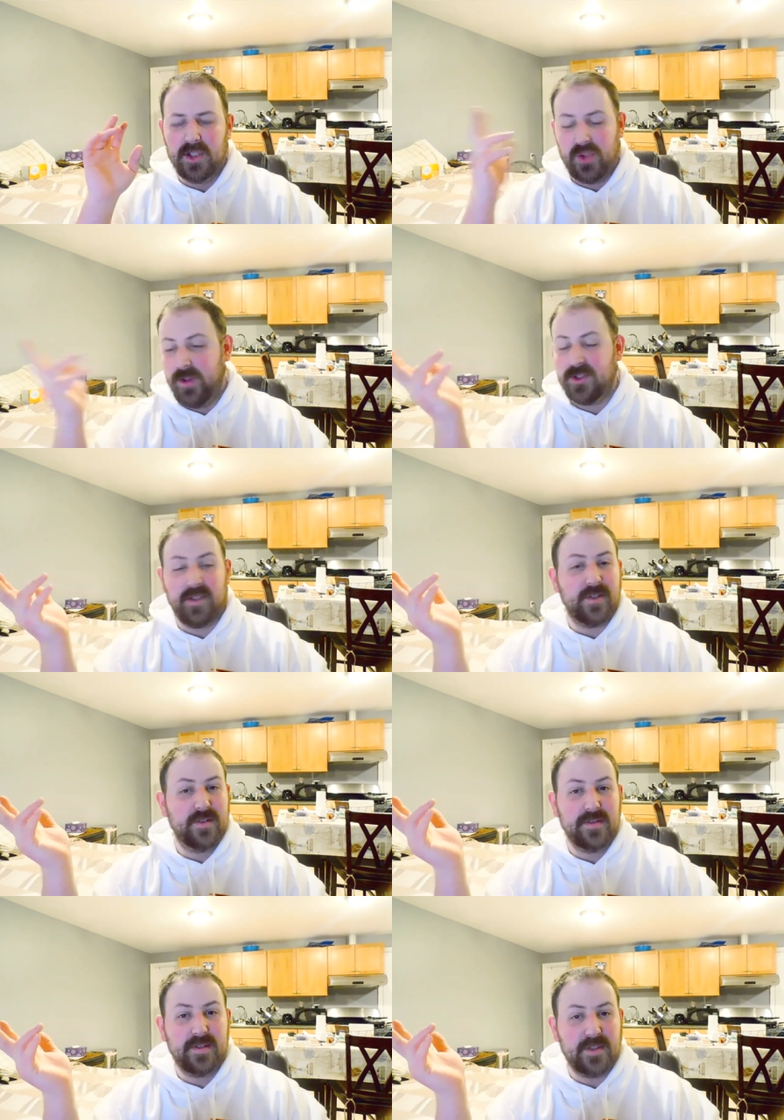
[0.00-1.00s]
Twister
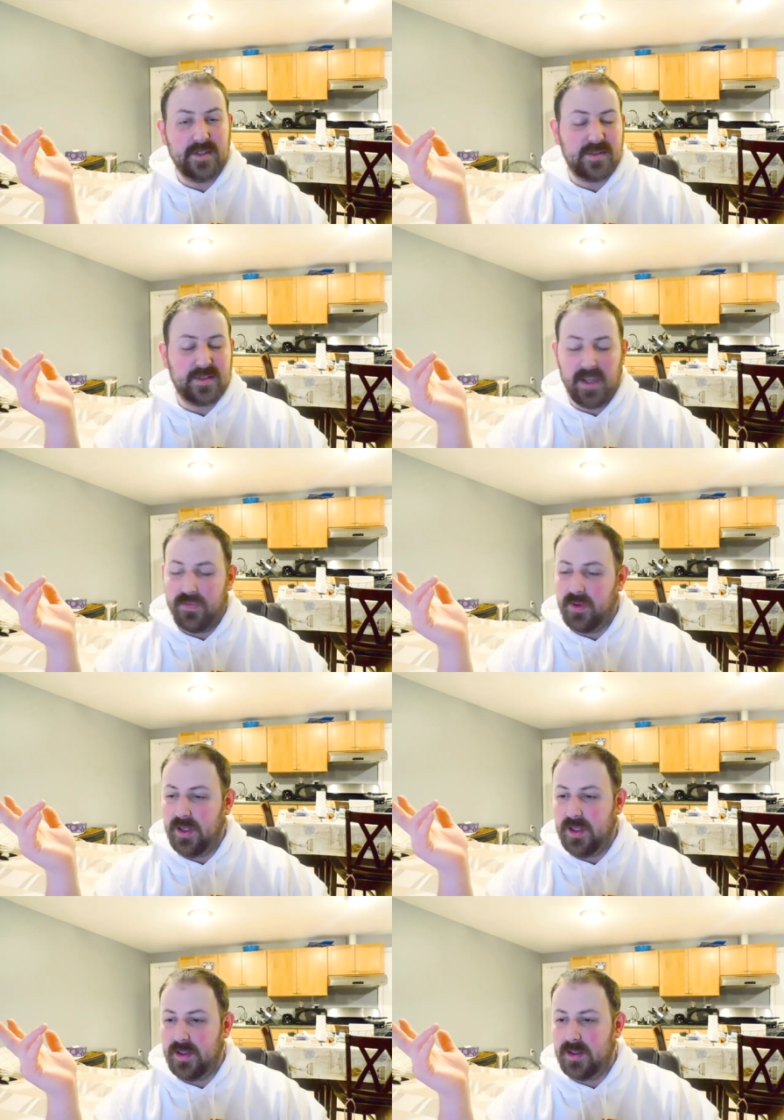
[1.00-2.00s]
is
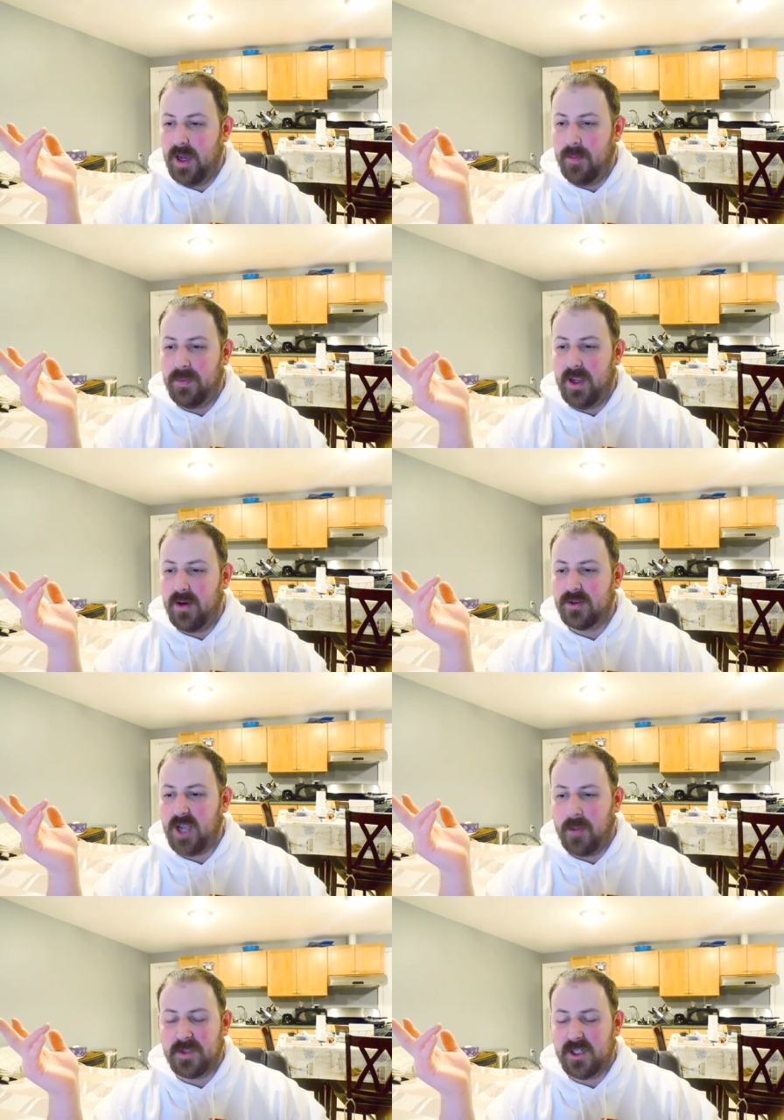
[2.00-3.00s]
definitely up there,
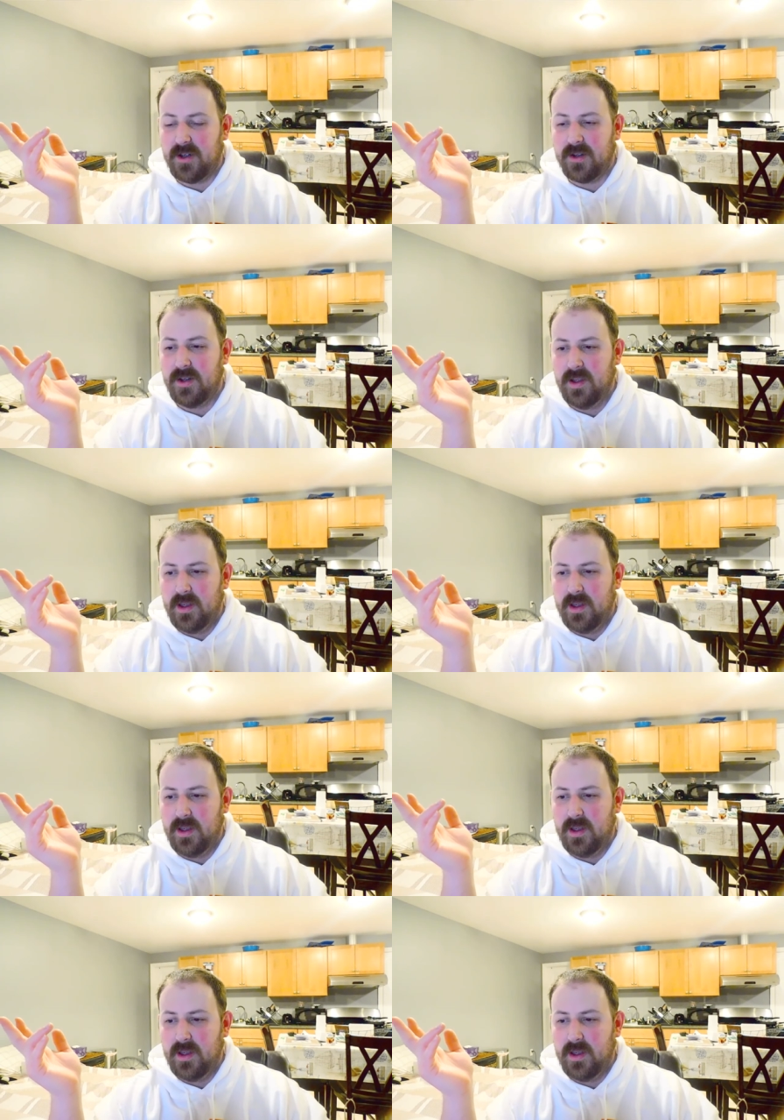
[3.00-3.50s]
top tier.